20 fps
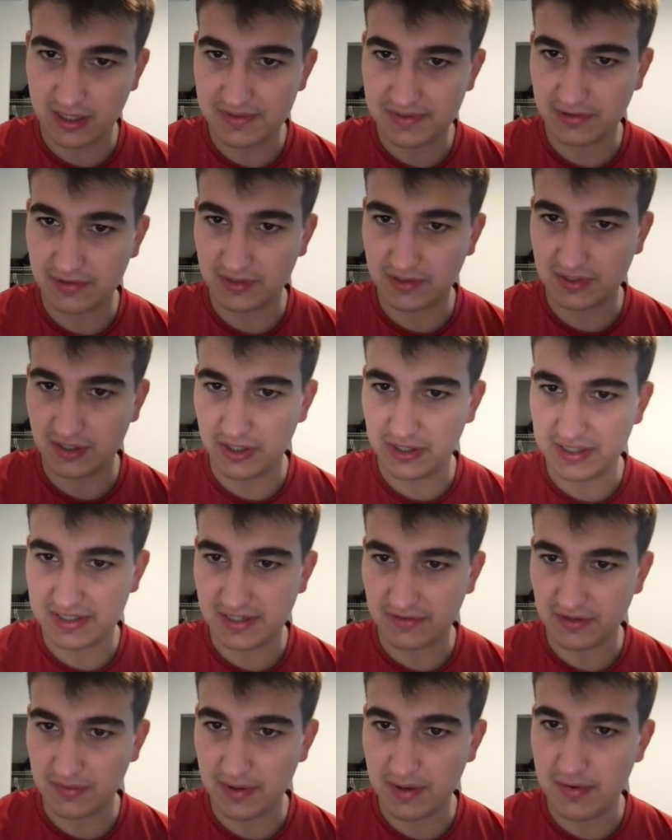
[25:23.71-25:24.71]
self.target,
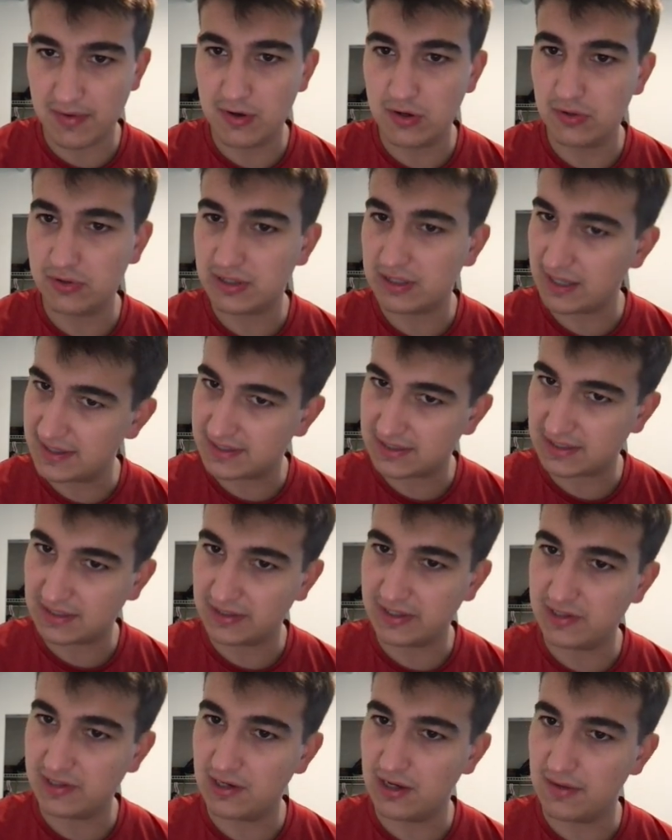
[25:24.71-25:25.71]
self.memo,
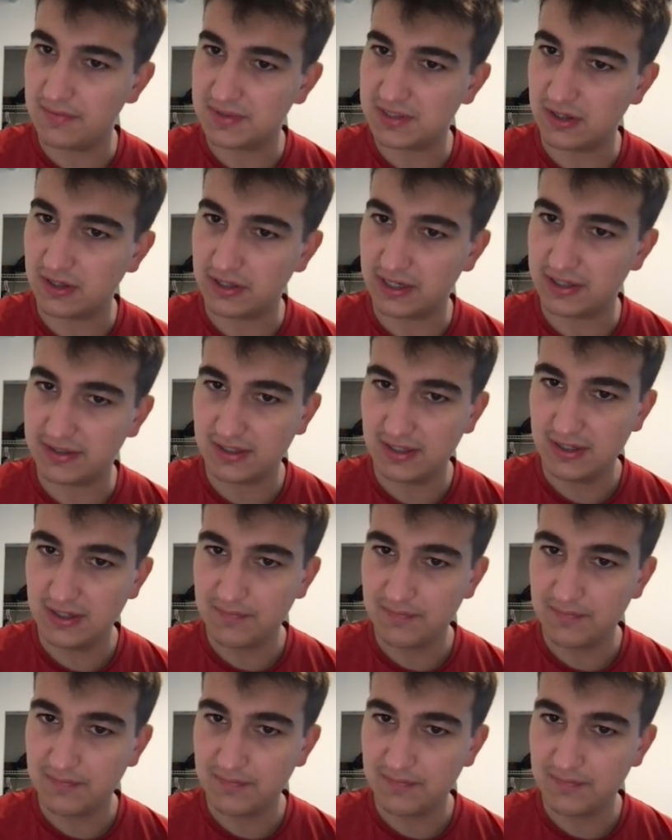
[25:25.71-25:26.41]
classically nums target